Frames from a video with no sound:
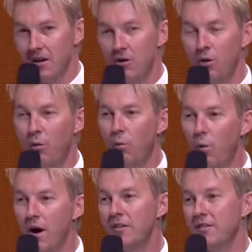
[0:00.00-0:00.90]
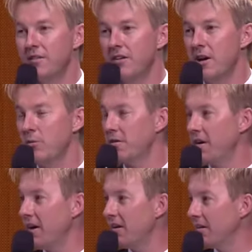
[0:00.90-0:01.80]
Not one CD was
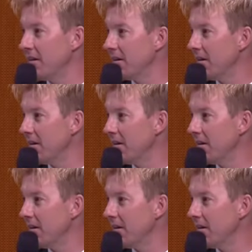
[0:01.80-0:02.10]
taken.